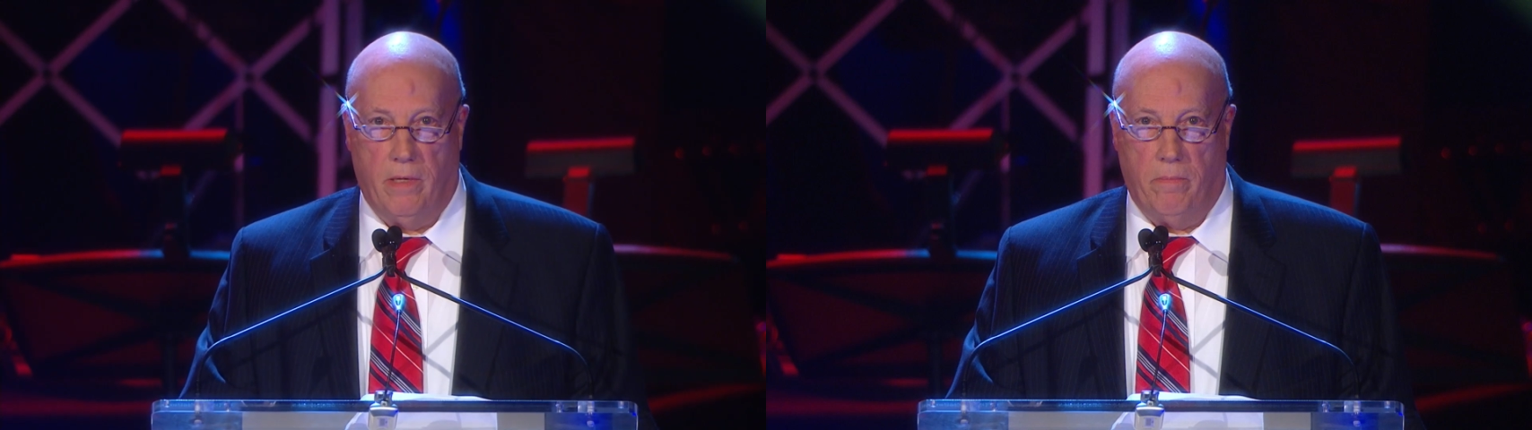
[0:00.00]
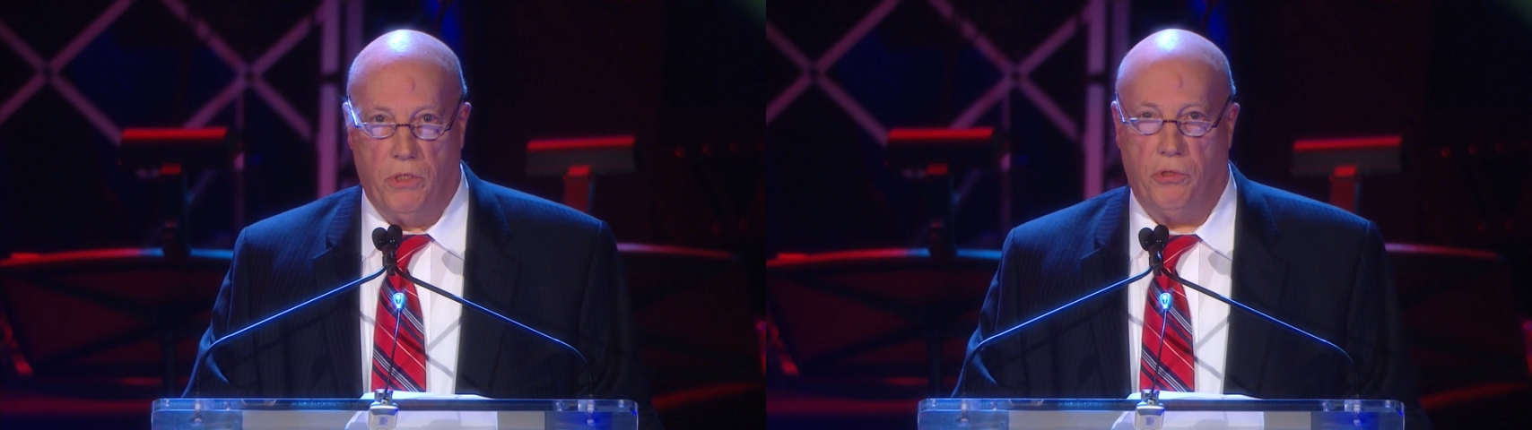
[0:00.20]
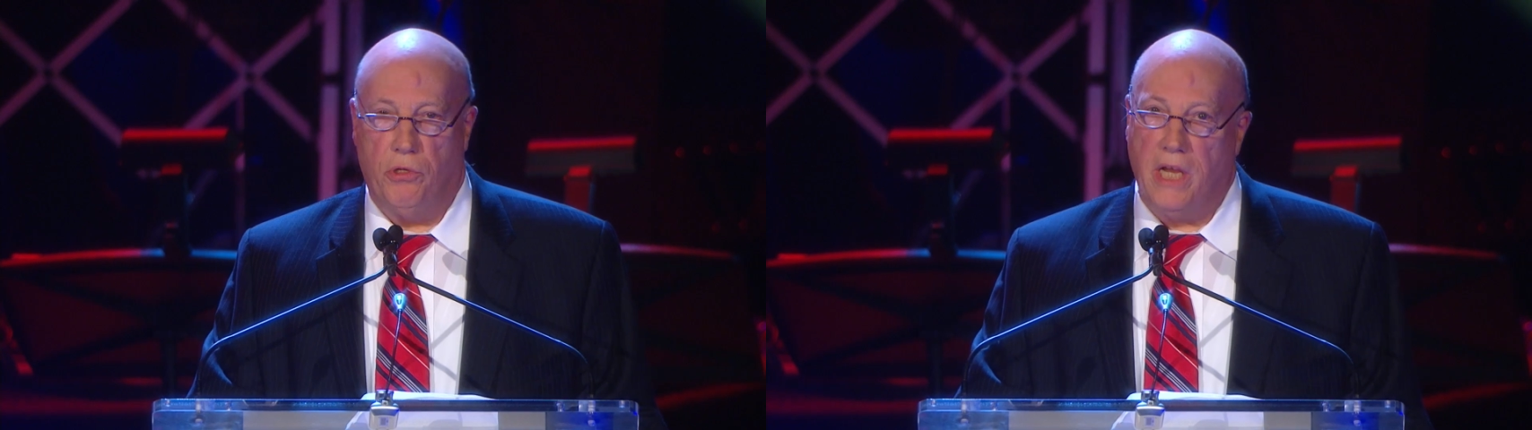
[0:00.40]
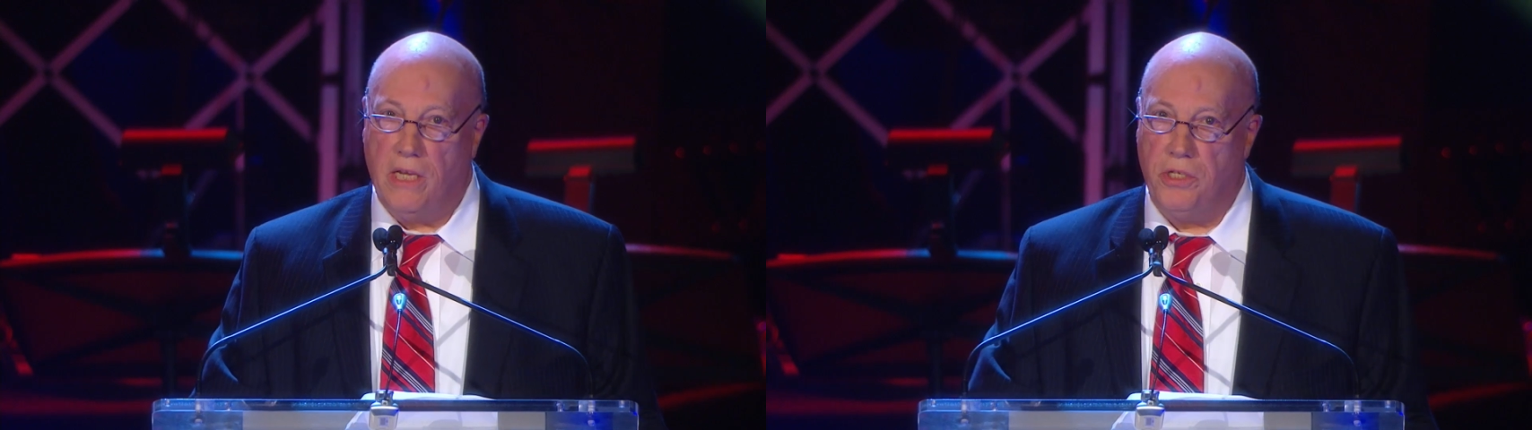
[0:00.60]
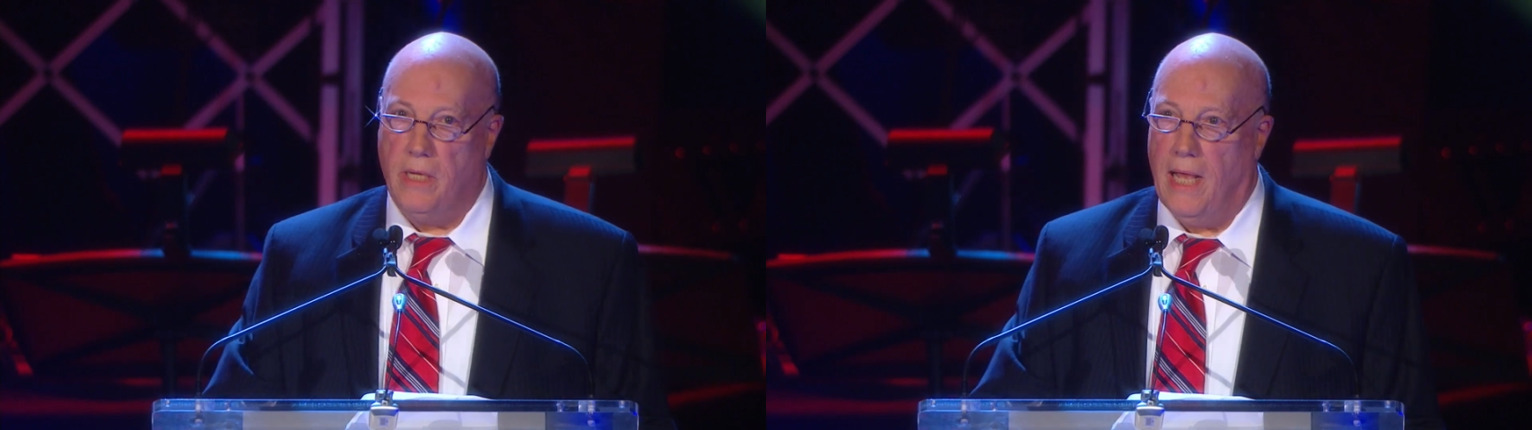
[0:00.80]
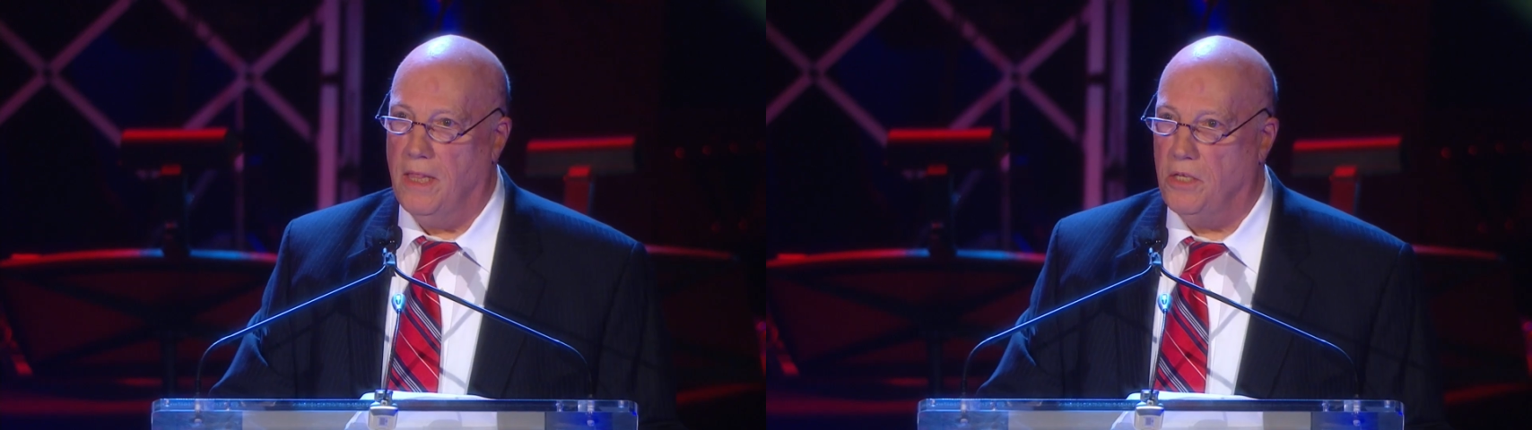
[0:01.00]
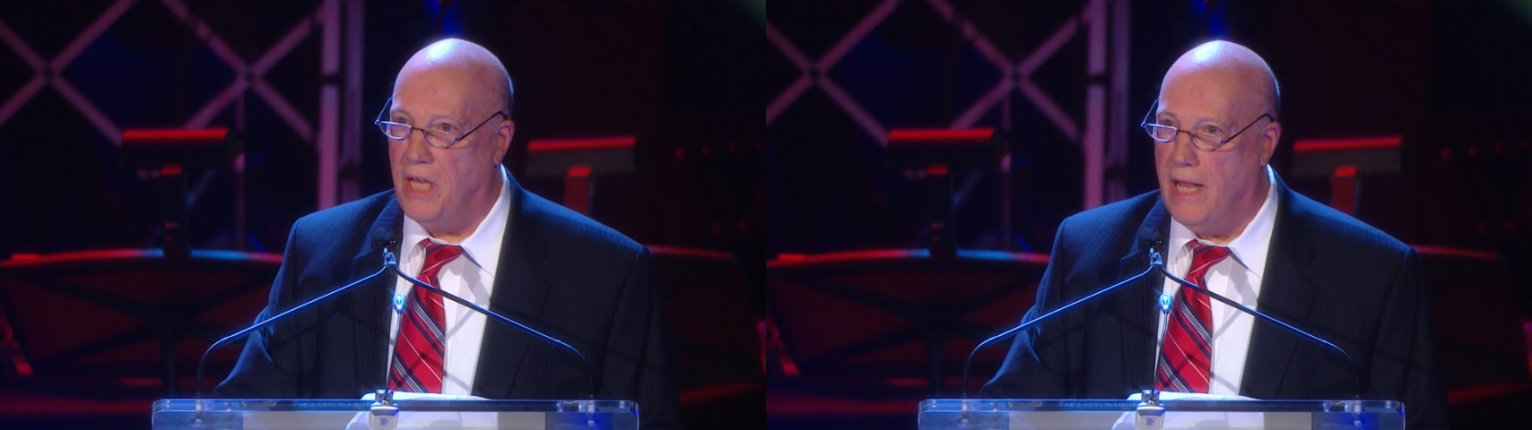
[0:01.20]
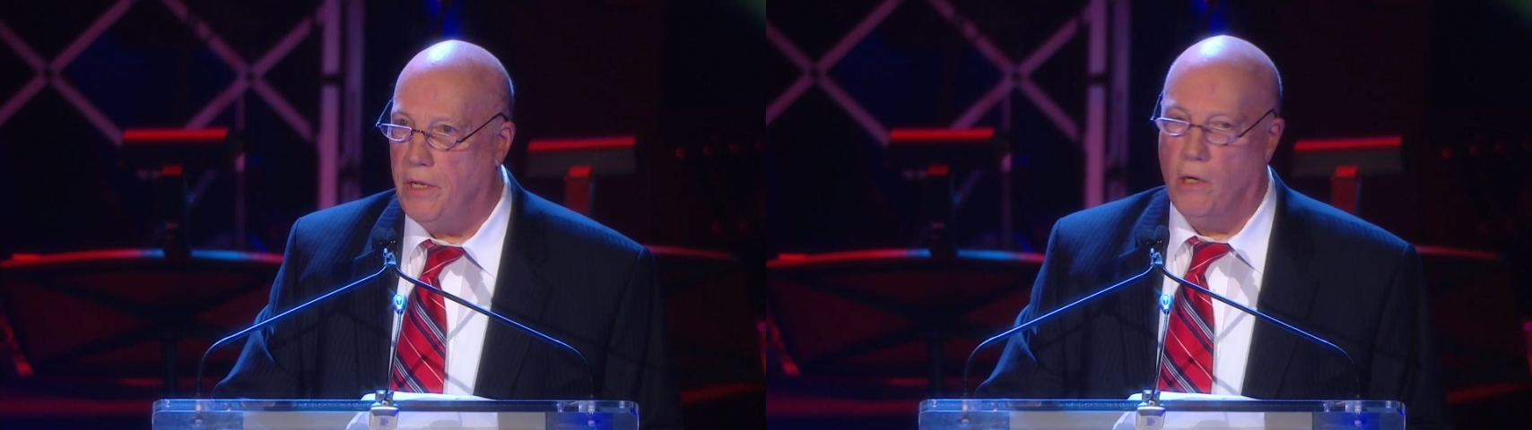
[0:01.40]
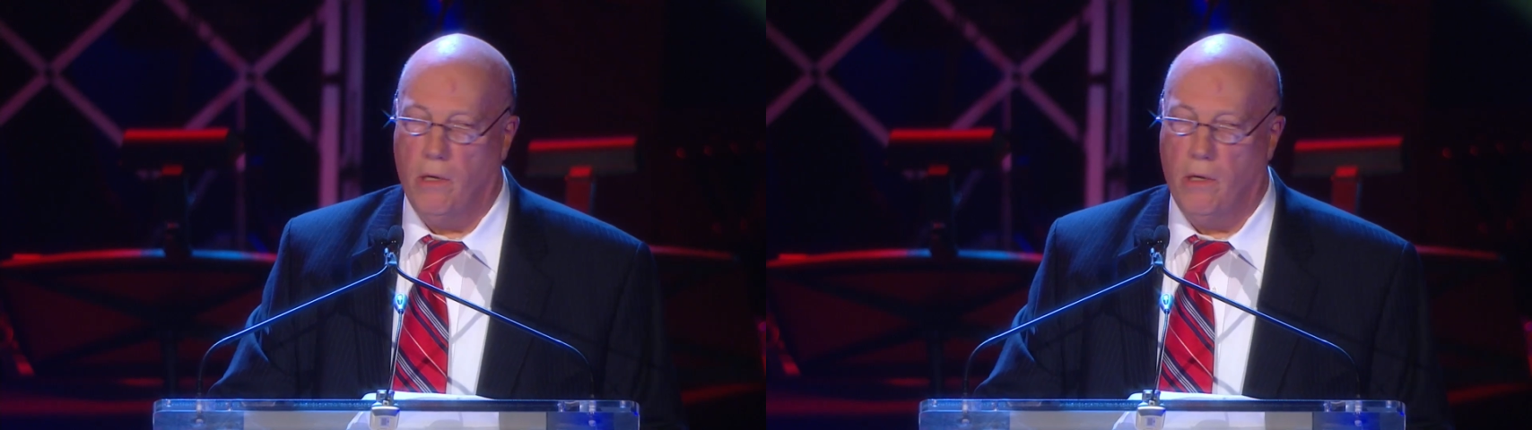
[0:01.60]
Mr. Jason Alexander.